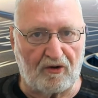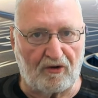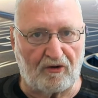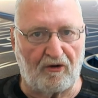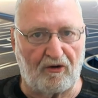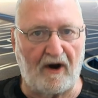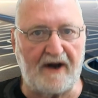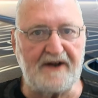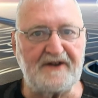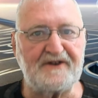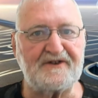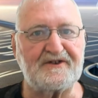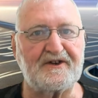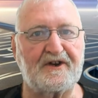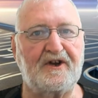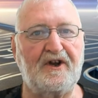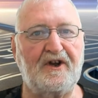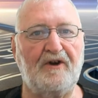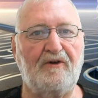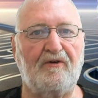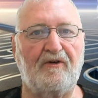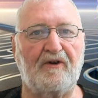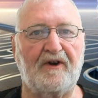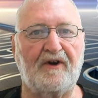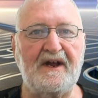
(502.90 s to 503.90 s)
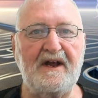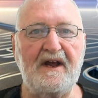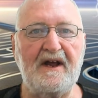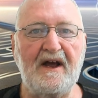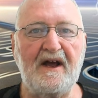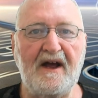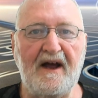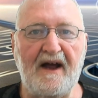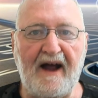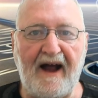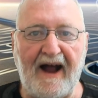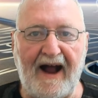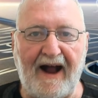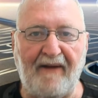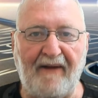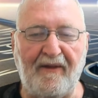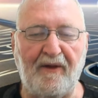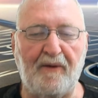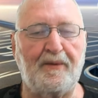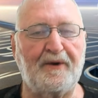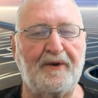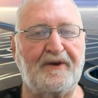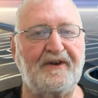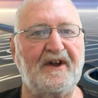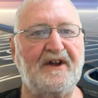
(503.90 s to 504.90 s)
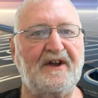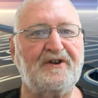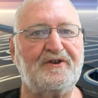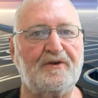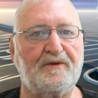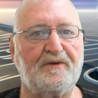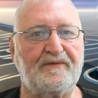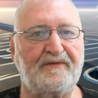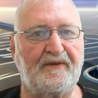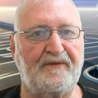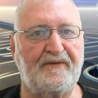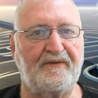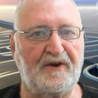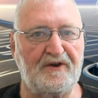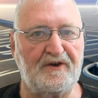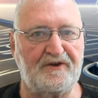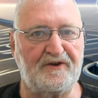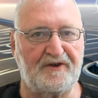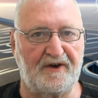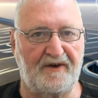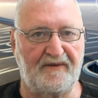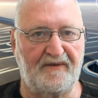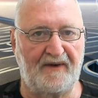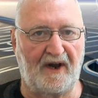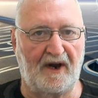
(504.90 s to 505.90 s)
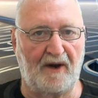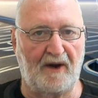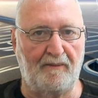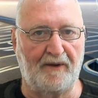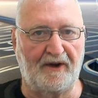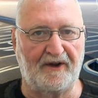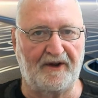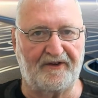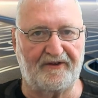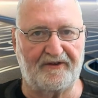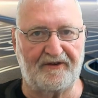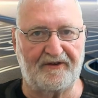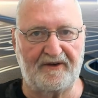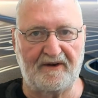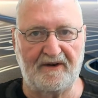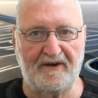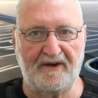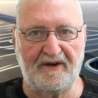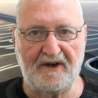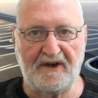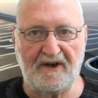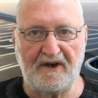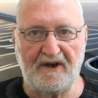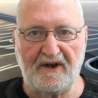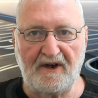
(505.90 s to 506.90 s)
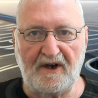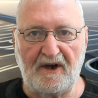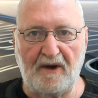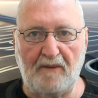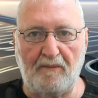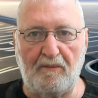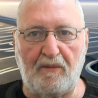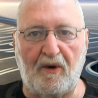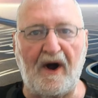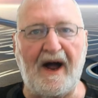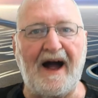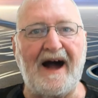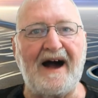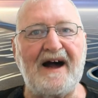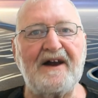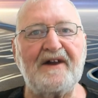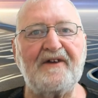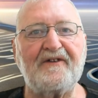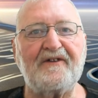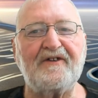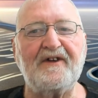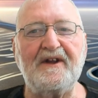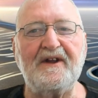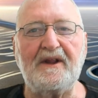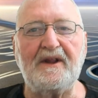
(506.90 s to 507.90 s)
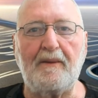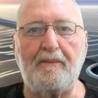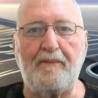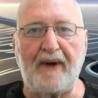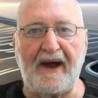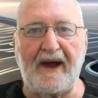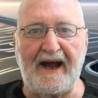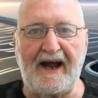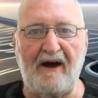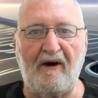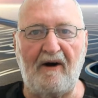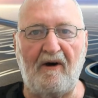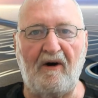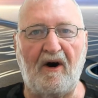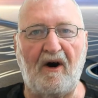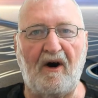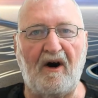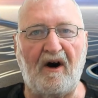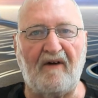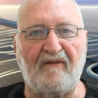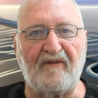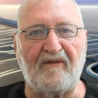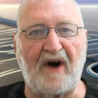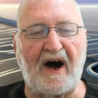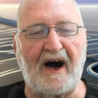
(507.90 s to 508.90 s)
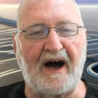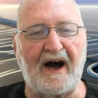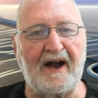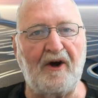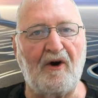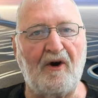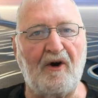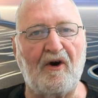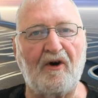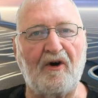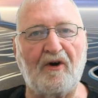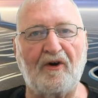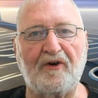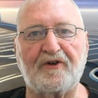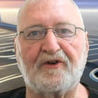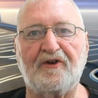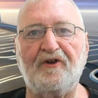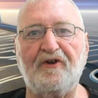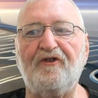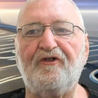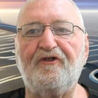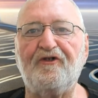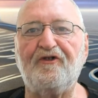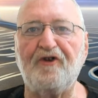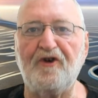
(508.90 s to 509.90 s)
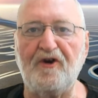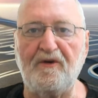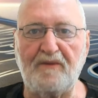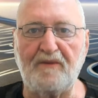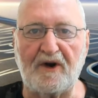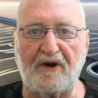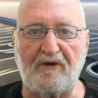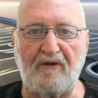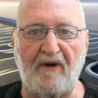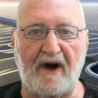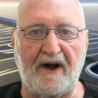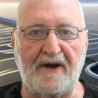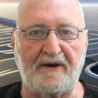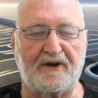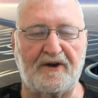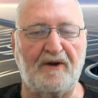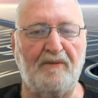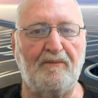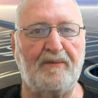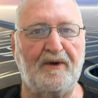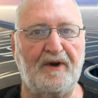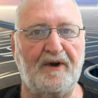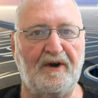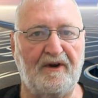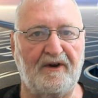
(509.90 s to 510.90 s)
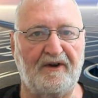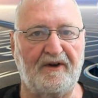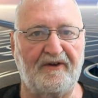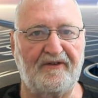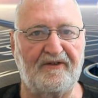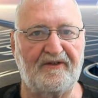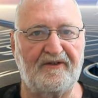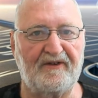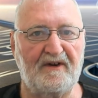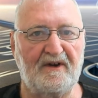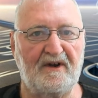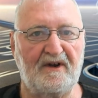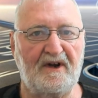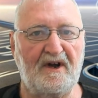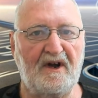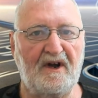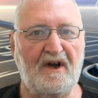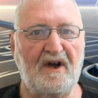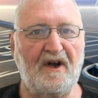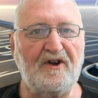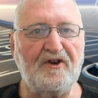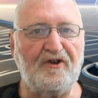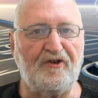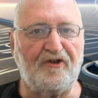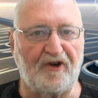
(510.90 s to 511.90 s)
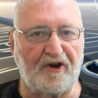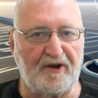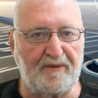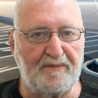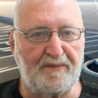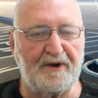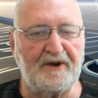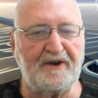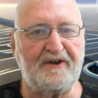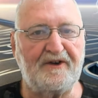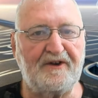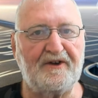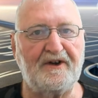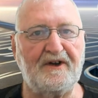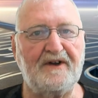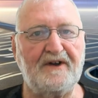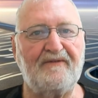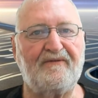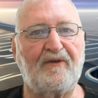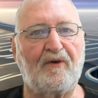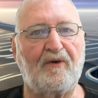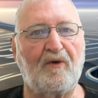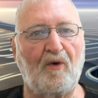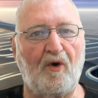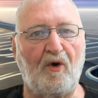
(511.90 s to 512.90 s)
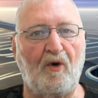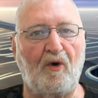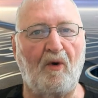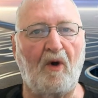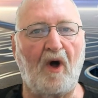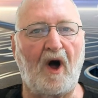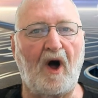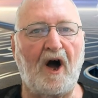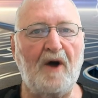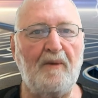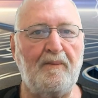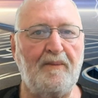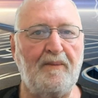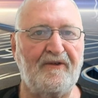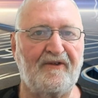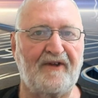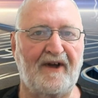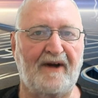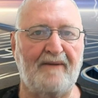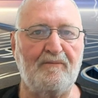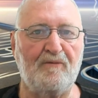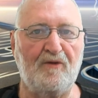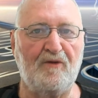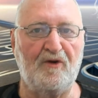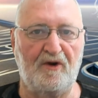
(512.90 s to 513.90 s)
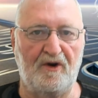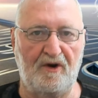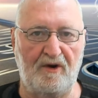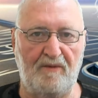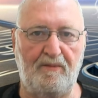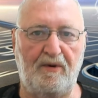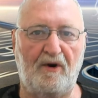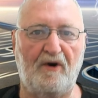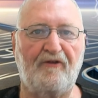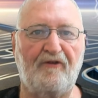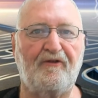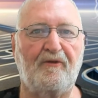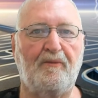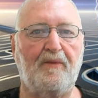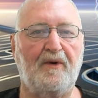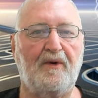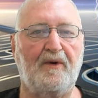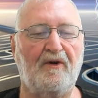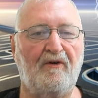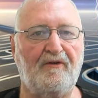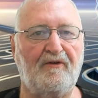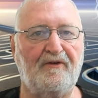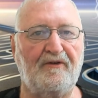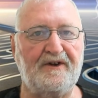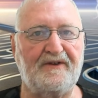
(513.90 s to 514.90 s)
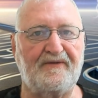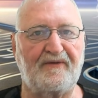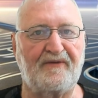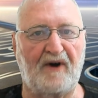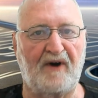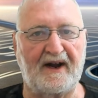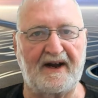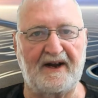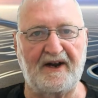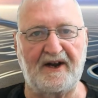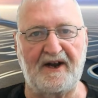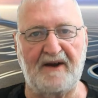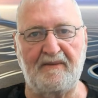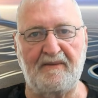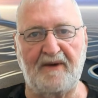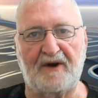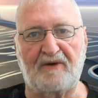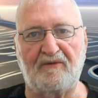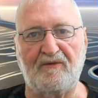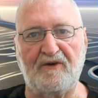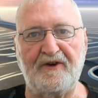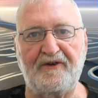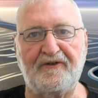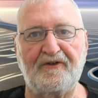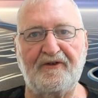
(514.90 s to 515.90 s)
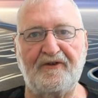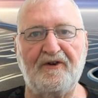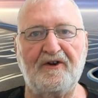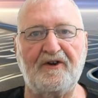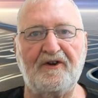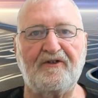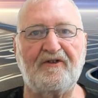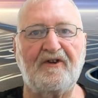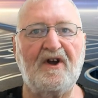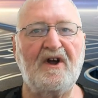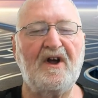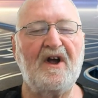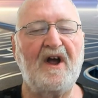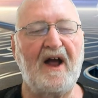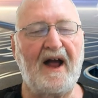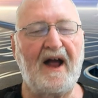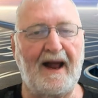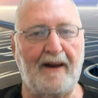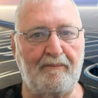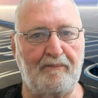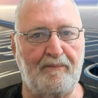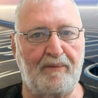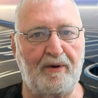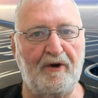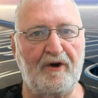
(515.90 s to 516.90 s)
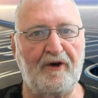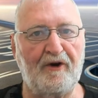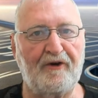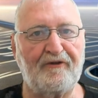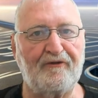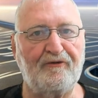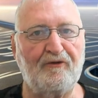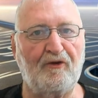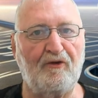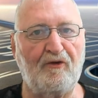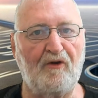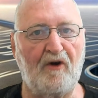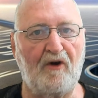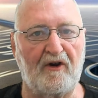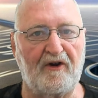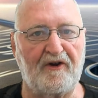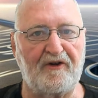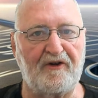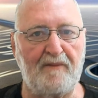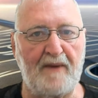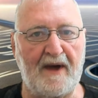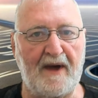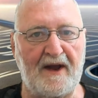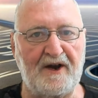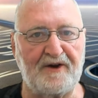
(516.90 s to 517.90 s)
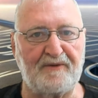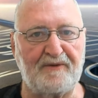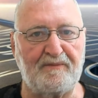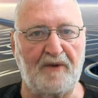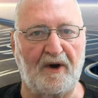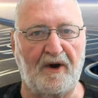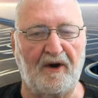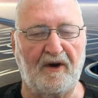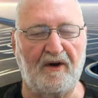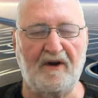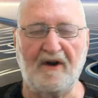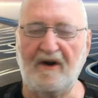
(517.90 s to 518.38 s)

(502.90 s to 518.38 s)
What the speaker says: great security, and the potential for future developments. By harnessing the power of AI on consumer-grade computers, GPT4All opens up new possibilities for academic research and personal knowledge management.